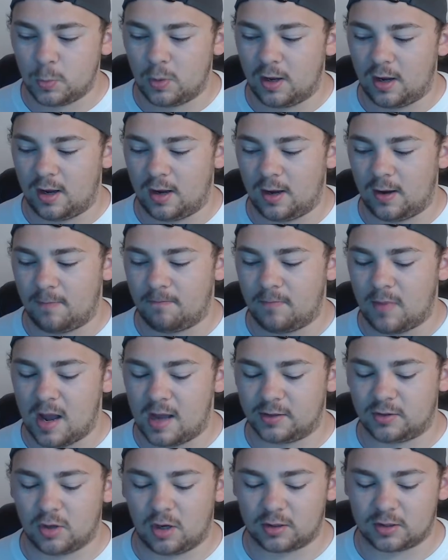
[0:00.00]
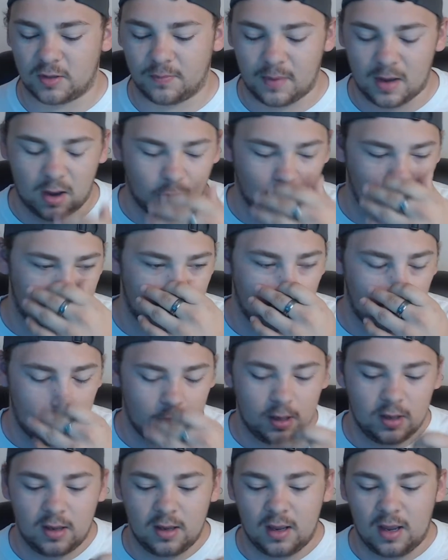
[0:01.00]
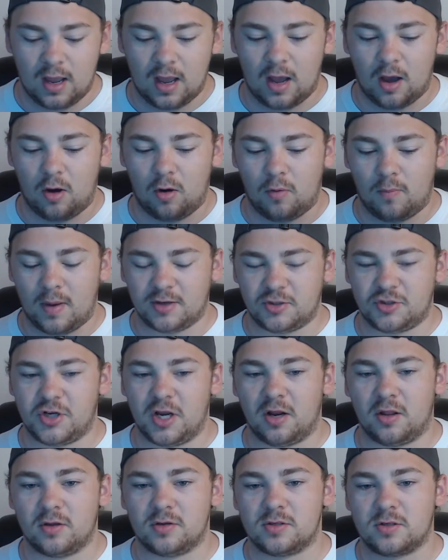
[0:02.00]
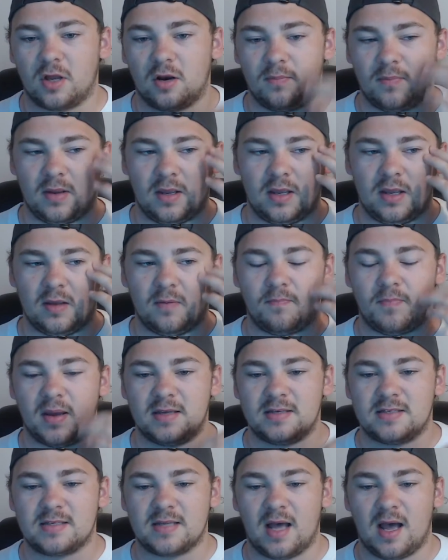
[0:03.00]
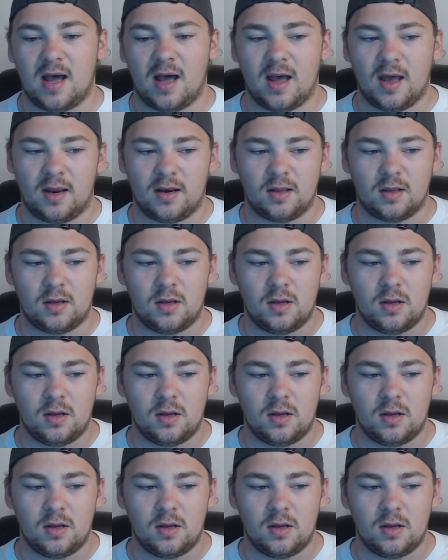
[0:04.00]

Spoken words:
I talked about how my channel is gonna be based on